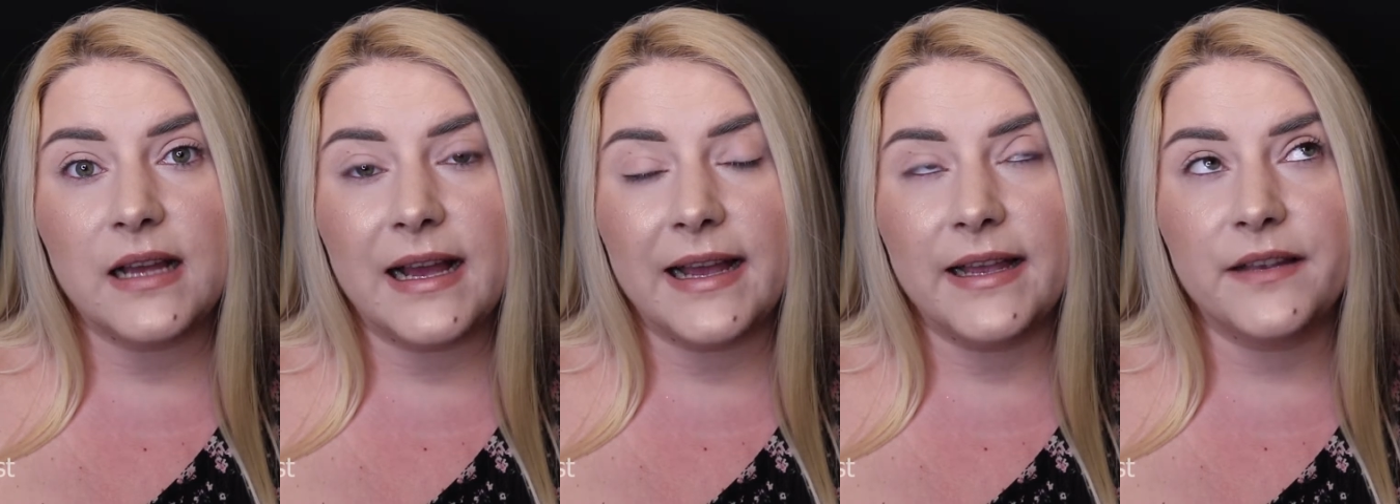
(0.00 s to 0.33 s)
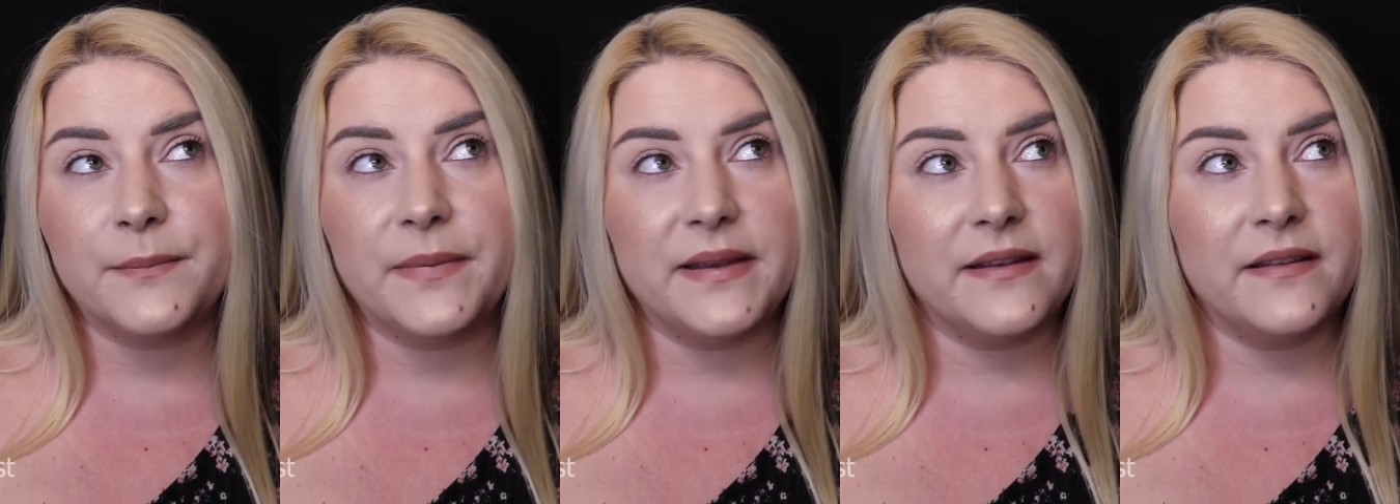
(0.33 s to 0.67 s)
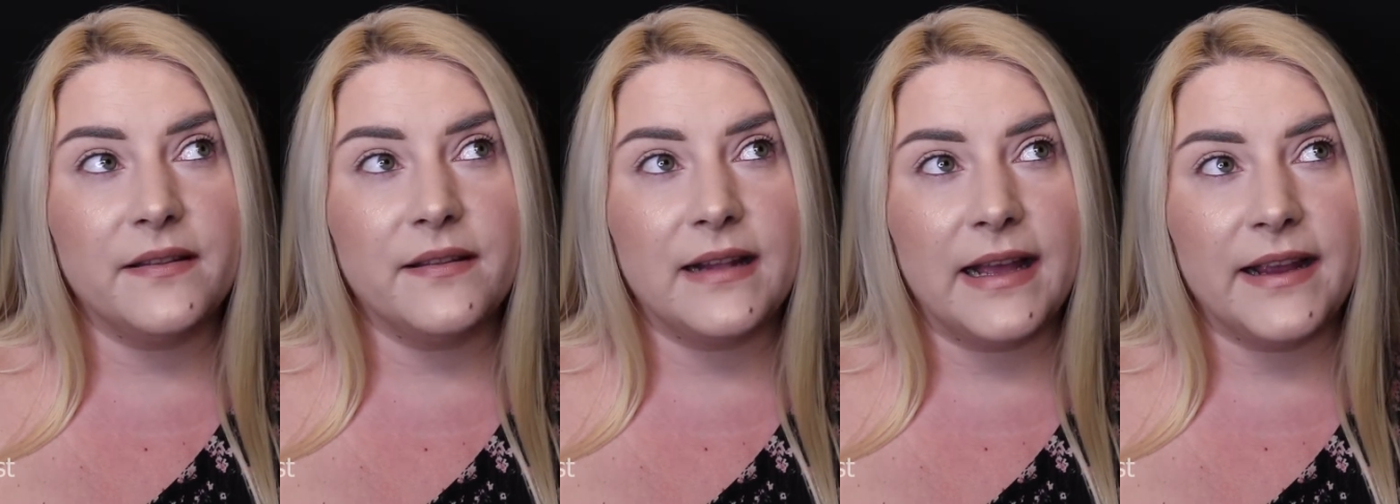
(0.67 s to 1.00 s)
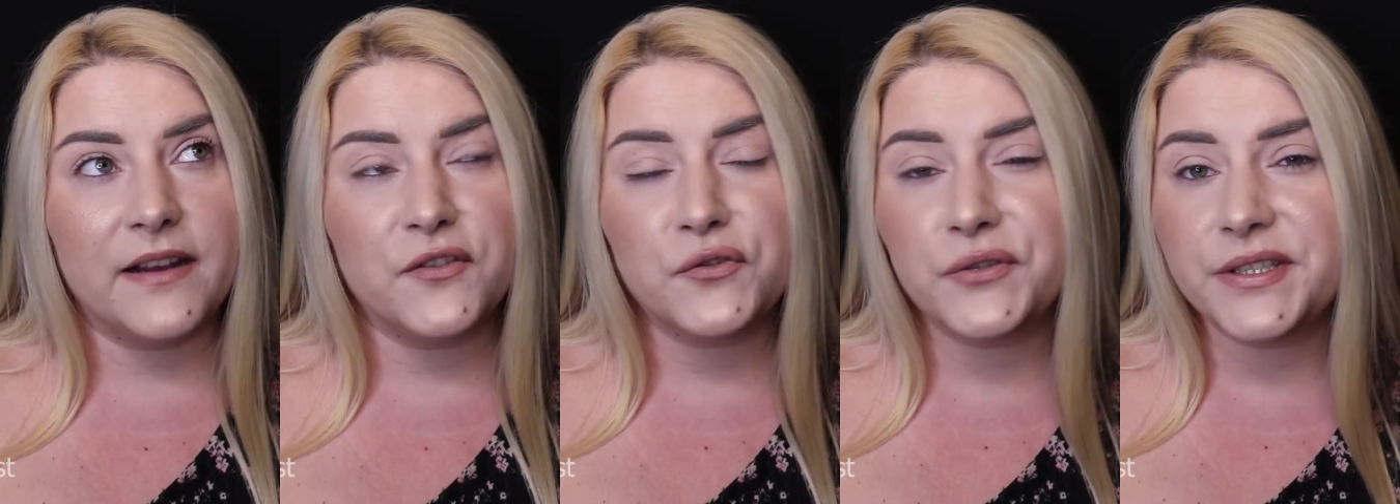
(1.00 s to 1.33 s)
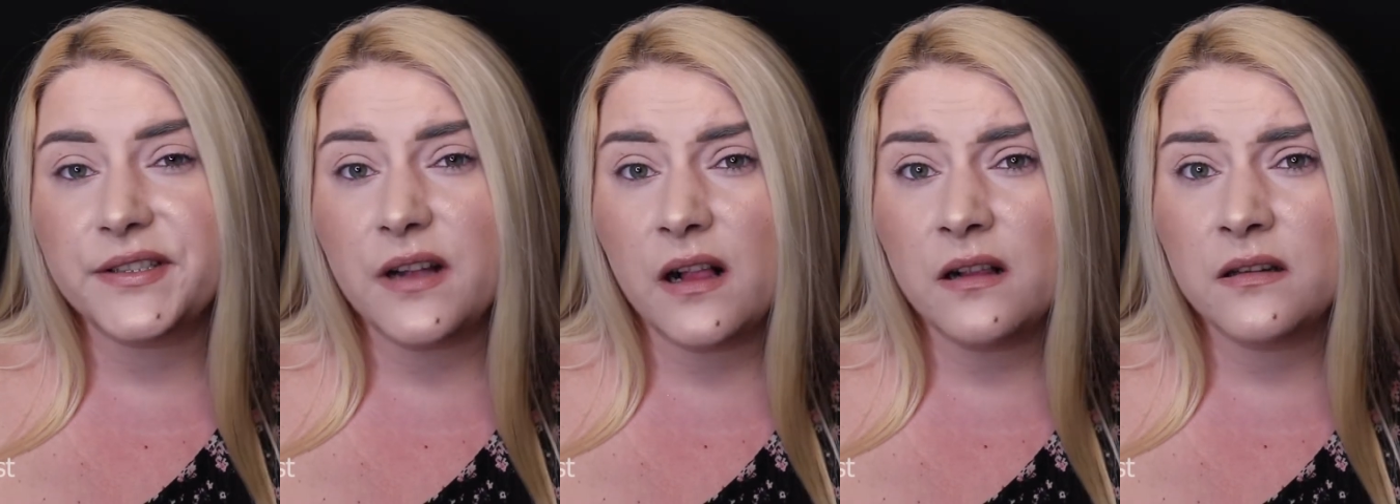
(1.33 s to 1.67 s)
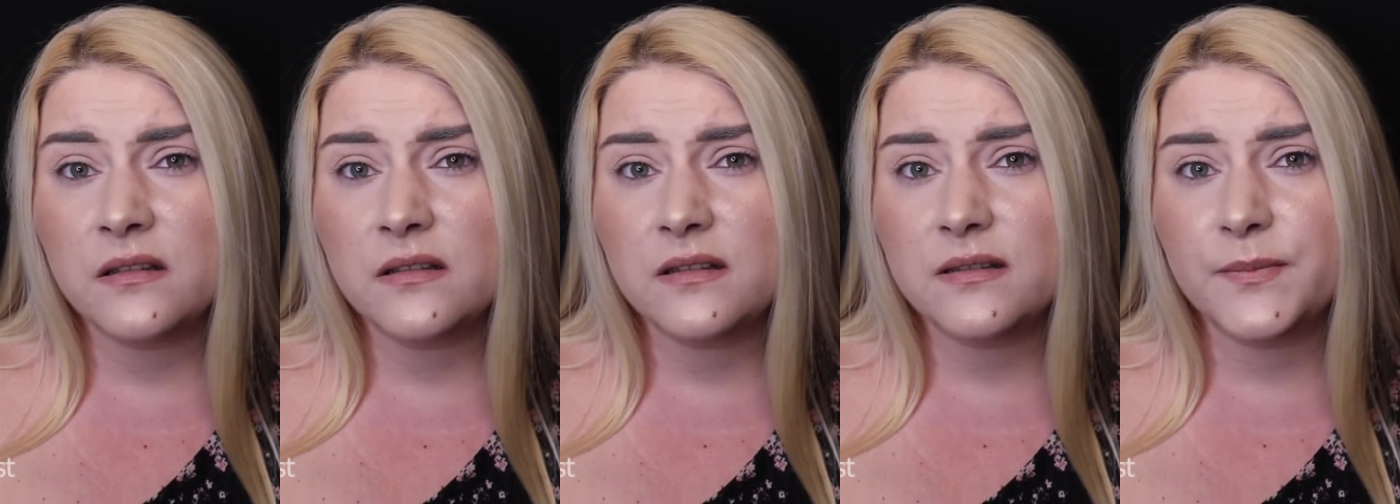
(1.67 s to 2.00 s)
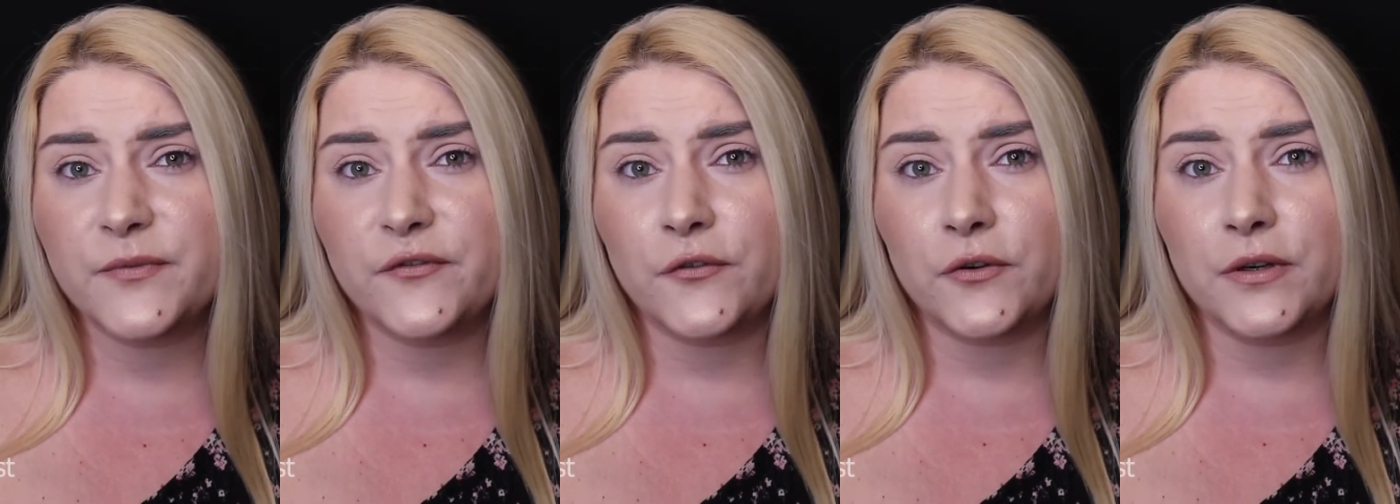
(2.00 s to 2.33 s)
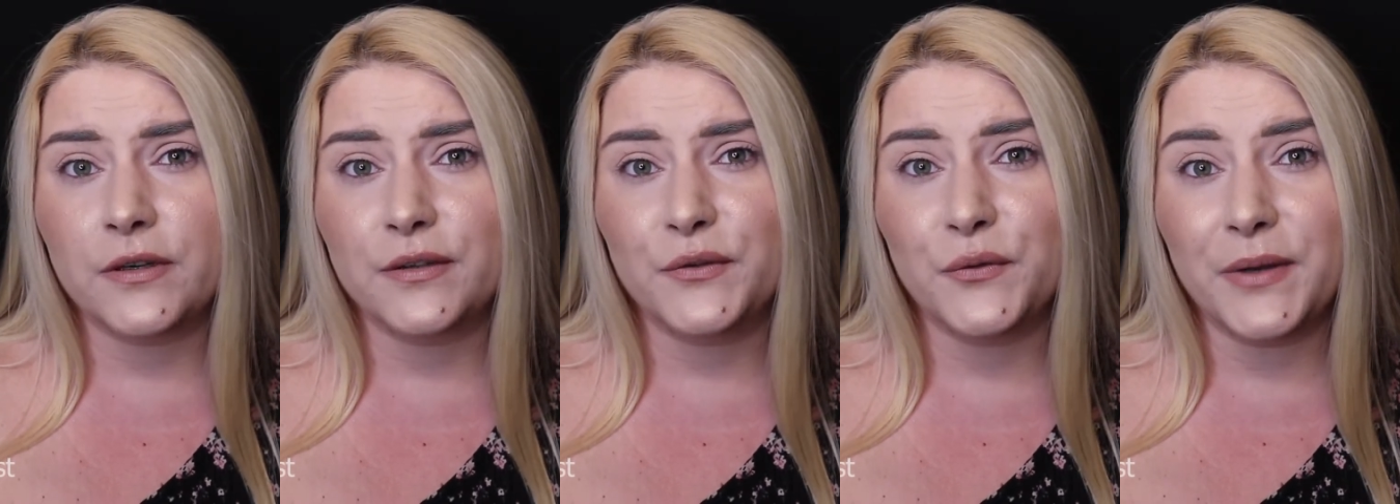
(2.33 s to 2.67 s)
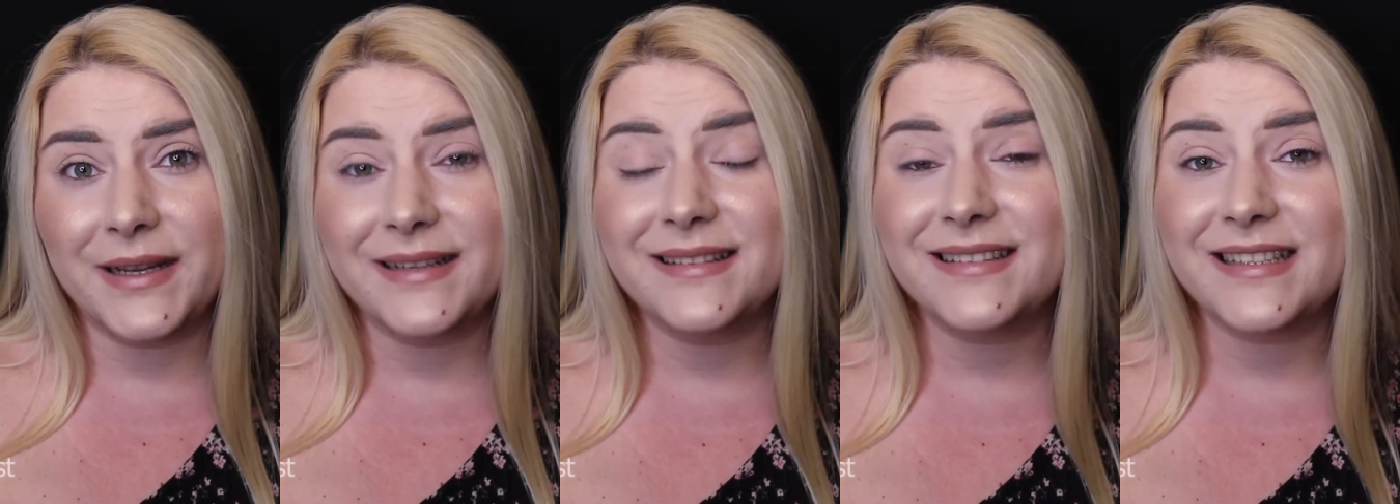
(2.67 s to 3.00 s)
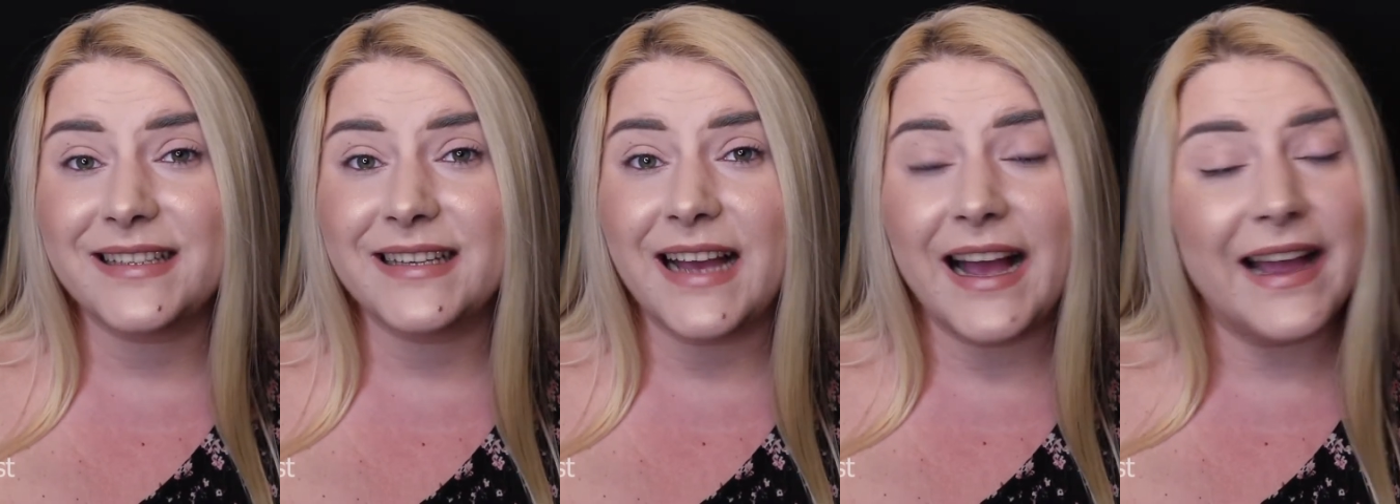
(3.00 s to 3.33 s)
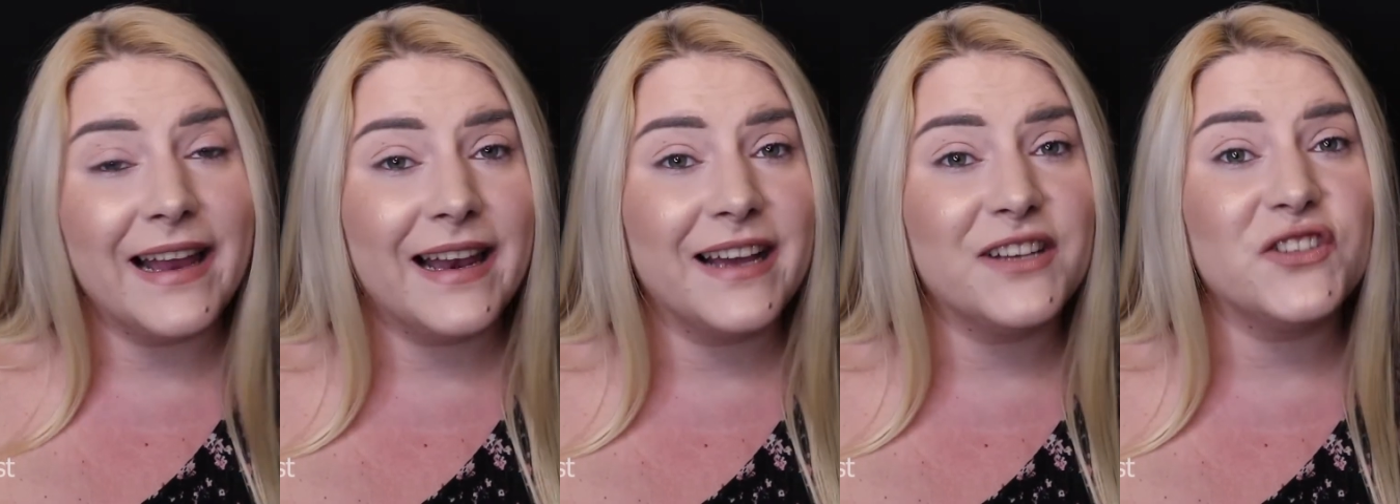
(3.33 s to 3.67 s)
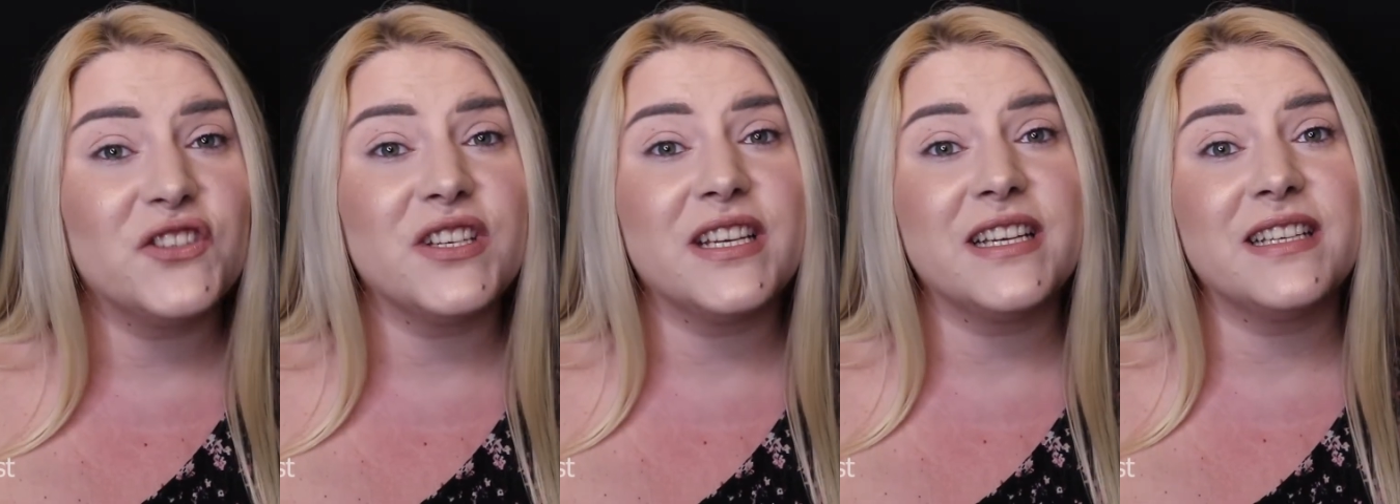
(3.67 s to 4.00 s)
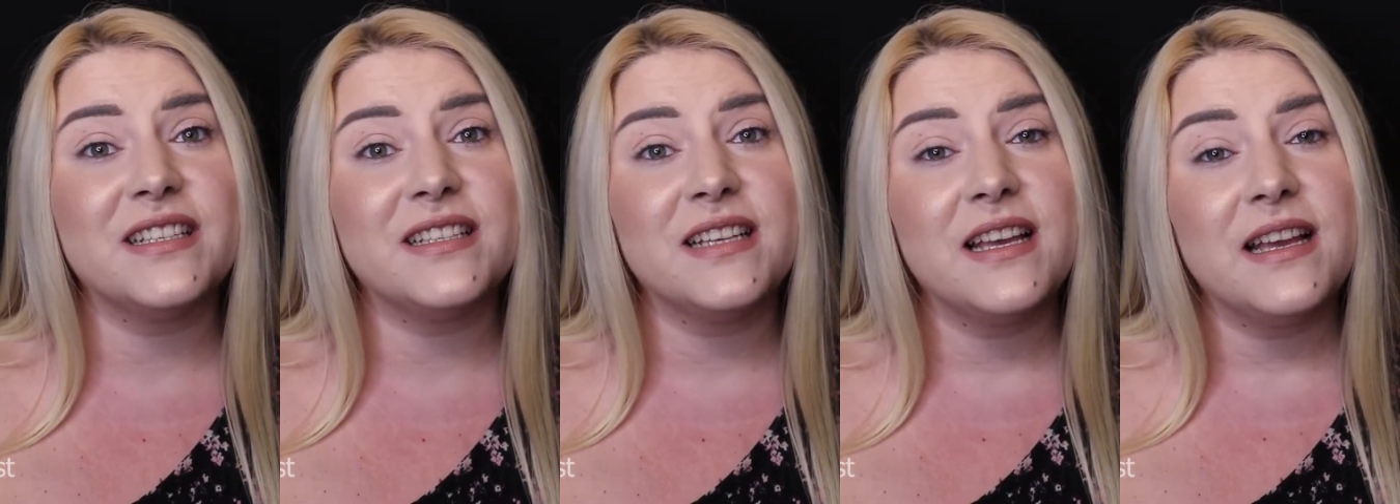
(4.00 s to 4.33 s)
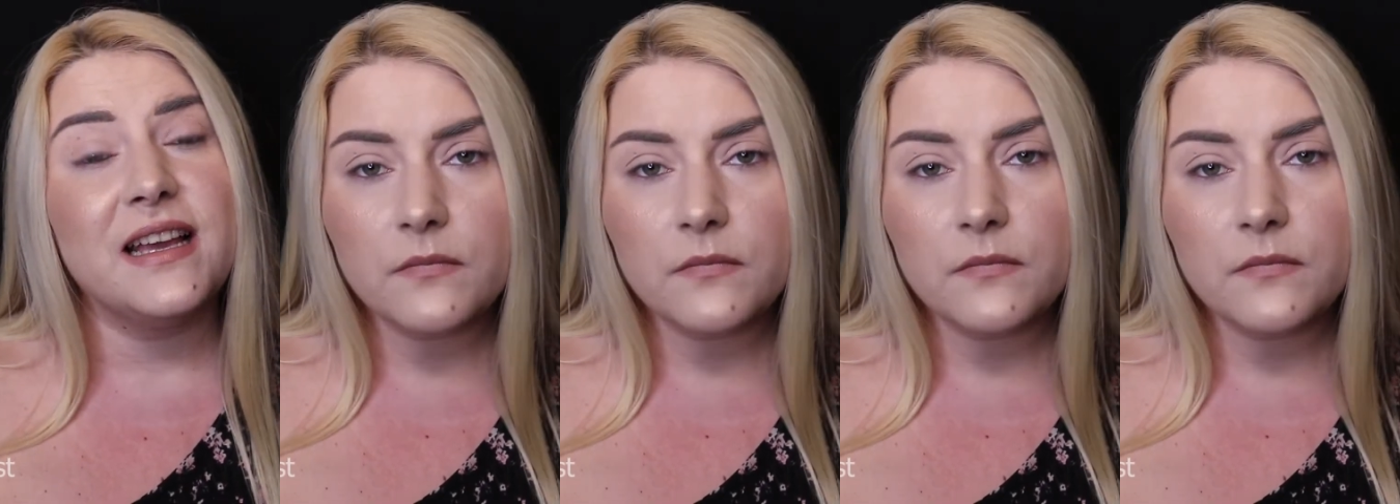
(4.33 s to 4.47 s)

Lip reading: I paid like $3 for 20 eyelashes.